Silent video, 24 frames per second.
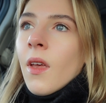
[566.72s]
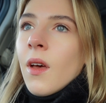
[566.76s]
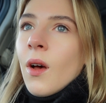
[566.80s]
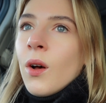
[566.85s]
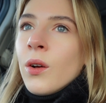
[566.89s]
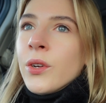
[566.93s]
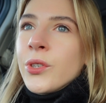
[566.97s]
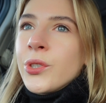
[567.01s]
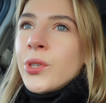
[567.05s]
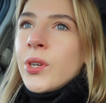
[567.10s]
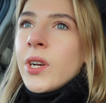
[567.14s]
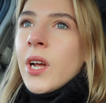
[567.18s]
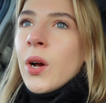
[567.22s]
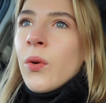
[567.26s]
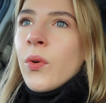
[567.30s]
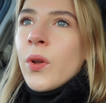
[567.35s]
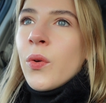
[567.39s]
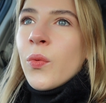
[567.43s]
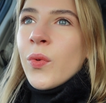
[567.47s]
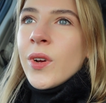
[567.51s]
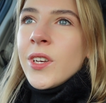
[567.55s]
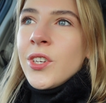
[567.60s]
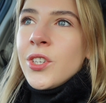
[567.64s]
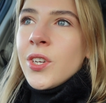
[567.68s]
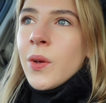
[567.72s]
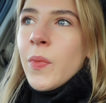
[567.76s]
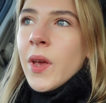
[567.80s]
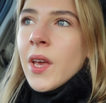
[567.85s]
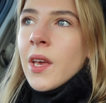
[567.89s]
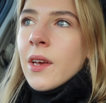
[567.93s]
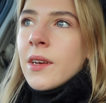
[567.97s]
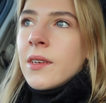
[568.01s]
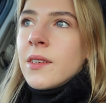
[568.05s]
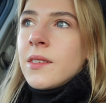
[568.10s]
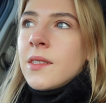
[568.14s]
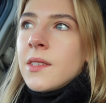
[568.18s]
Also now in winter,
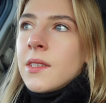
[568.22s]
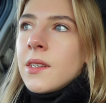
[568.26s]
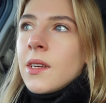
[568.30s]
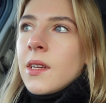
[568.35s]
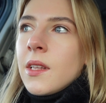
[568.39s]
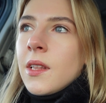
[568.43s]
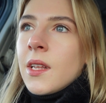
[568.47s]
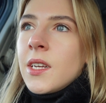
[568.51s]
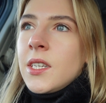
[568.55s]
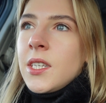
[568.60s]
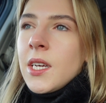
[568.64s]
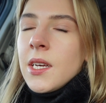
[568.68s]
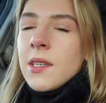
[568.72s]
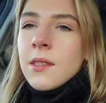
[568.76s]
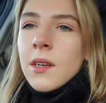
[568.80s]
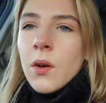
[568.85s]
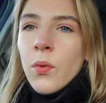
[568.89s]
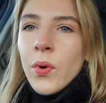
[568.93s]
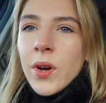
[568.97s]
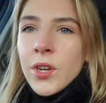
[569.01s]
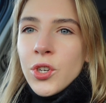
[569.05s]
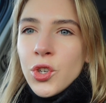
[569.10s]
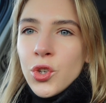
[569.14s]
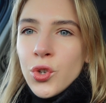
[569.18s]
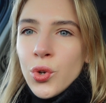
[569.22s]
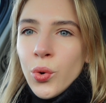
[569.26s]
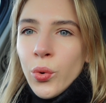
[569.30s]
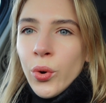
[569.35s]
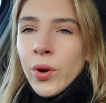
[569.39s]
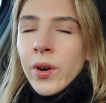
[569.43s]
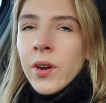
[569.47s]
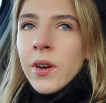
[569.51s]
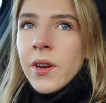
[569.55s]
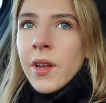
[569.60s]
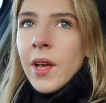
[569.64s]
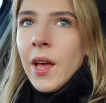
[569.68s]
because the days are quite
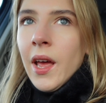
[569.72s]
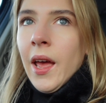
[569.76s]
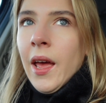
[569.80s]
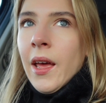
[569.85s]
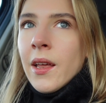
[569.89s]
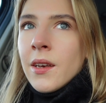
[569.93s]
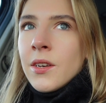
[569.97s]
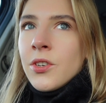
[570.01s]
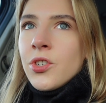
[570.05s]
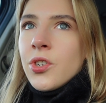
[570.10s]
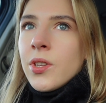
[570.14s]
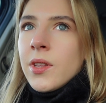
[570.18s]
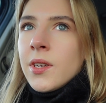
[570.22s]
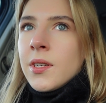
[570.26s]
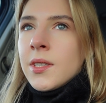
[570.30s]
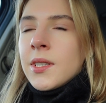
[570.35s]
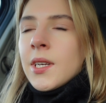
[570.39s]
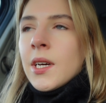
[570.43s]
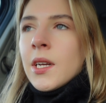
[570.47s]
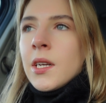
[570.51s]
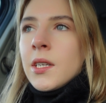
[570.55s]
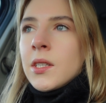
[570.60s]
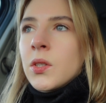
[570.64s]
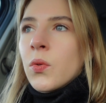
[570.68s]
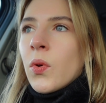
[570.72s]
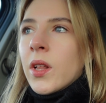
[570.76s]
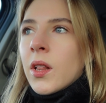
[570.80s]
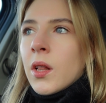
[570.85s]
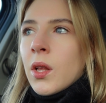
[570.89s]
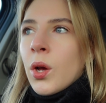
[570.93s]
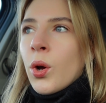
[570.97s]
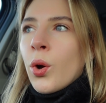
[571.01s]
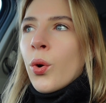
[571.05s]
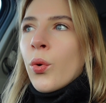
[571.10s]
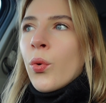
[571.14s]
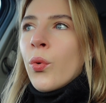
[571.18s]
short and the sun is quite
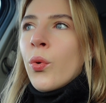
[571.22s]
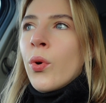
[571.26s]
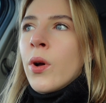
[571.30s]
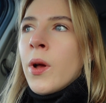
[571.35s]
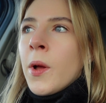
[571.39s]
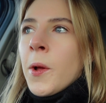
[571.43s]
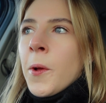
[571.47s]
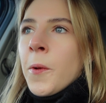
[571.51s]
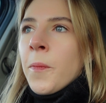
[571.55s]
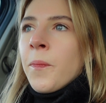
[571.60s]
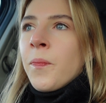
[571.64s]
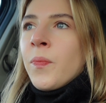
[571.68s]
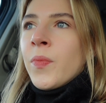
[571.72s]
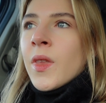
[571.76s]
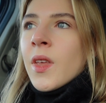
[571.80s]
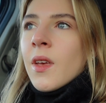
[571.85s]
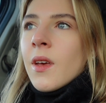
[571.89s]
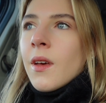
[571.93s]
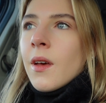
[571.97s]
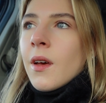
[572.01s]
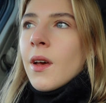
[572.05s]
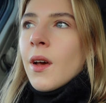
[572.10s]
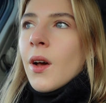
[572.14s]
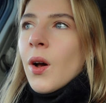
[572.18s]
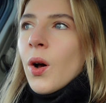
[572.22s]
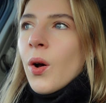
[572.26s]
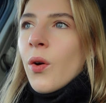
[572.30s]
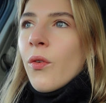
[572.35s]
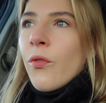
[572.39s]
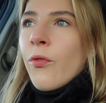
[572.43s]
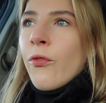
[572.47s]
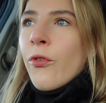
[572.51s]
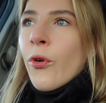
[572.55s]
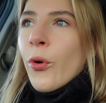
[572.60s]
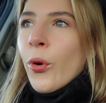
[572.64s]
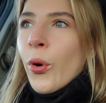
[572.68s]
low,
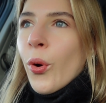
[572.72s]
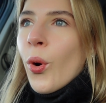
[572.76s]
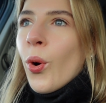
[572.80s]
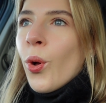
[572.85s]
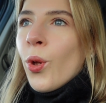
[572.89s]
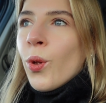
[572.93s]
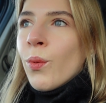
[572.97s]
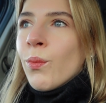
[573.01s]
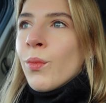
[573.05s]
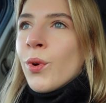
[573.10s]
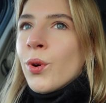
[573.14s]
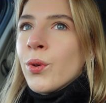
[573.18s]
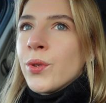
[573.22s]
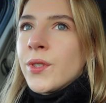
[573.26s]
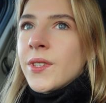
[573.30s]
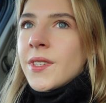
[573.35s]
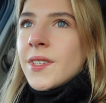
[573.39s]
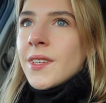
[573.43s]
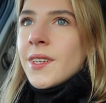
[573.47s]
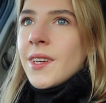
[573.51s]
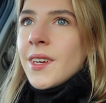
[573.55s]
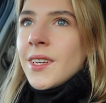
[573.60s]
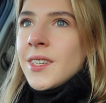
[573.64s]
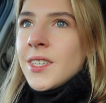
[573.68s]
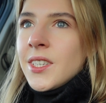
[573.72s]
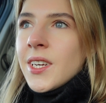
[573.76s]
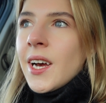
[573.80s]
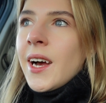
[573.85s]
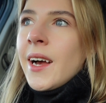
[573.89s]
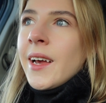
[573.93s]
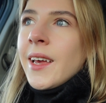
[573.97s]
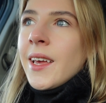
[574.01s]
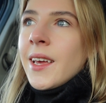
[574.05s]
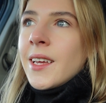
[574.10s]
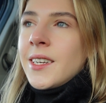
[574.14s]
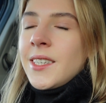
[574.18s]
for almost
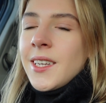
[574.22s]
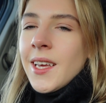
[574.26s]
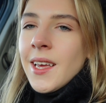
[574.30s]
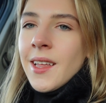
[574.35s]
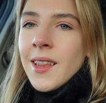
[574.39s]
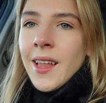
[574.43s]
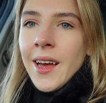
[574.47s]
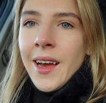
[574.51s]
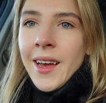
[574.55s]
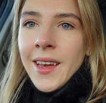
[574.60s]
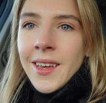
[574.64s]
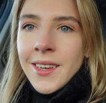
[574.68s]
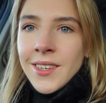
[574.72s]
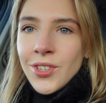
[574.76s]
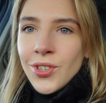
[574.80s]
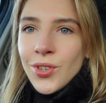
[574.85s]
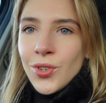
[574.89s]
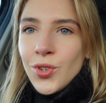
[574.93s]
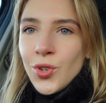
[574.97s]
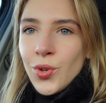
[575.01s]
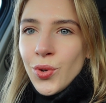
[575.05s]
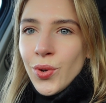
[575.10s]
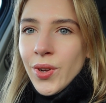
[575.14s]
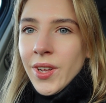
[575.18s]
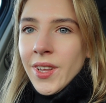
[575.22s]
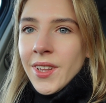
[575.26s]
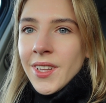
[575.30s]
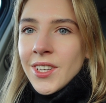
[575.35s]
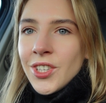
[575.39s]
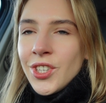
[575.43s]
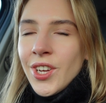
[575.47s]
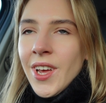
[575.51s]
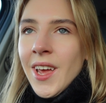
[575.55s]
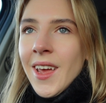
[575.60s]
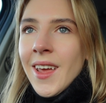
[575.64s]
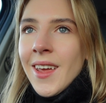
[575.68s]
entire daylight during the
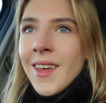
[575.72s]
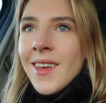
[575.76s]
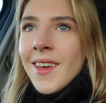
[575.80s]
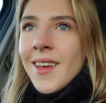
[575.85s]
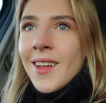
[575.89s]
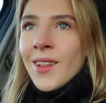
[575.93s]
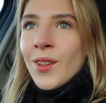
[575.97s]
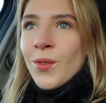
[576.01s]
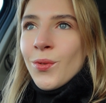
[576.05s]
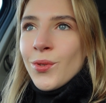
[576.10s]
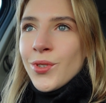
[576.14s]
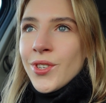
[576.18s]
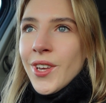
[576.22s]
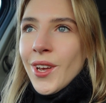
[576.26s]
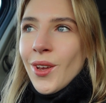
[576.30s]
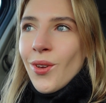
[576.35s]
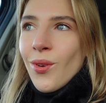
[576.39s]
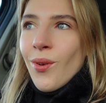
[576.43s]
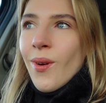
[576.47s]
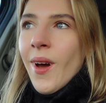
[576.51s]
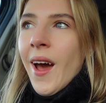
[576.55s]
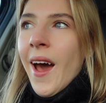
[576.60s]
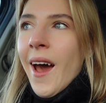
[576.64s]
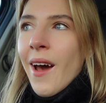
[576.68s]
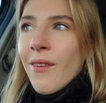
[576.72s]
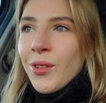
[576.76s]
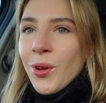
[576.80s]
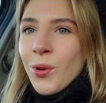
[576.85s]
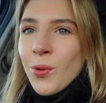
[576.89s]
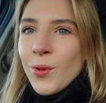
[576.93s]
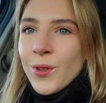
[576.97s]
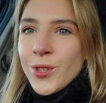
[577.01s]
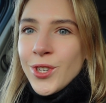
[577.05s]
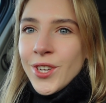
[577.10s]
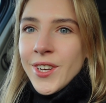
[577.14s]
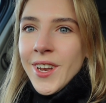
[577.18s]
day, it looks like you have the
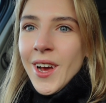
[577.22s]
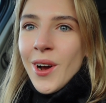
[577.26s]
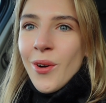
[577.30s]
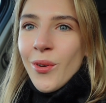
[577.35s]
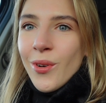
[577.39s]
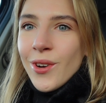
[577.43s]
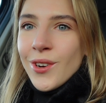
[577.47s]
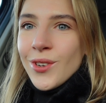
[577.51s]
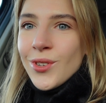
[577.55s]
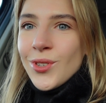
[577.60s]
golden hour.